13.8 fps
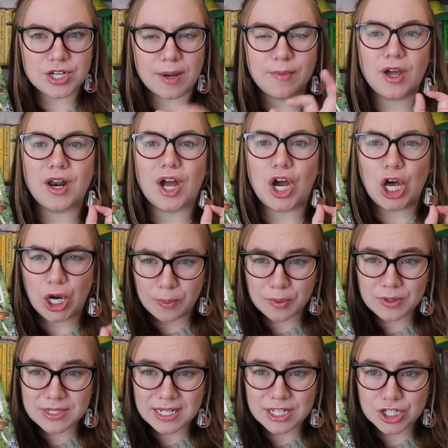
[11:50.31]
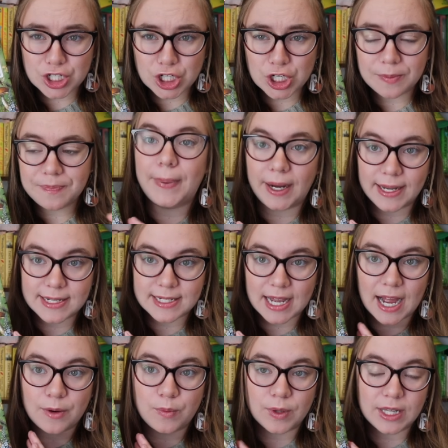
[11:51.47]
I'm not 100% sure, but
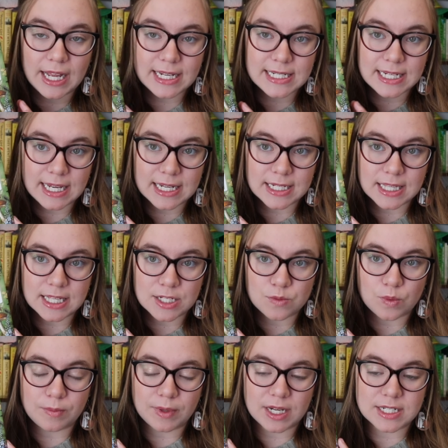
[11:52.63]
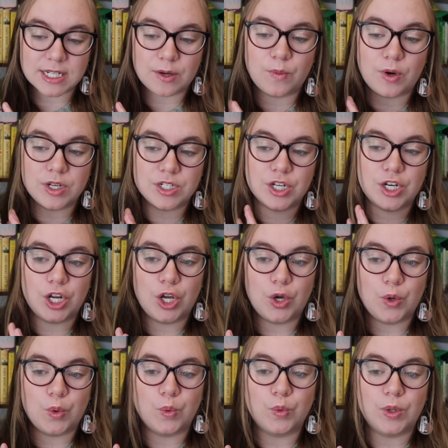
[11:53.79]
I would like to get to this one because I want to
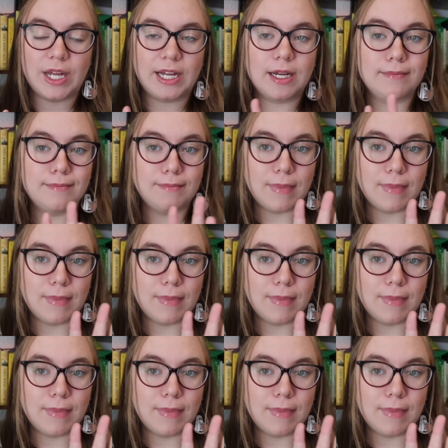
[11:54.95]
know like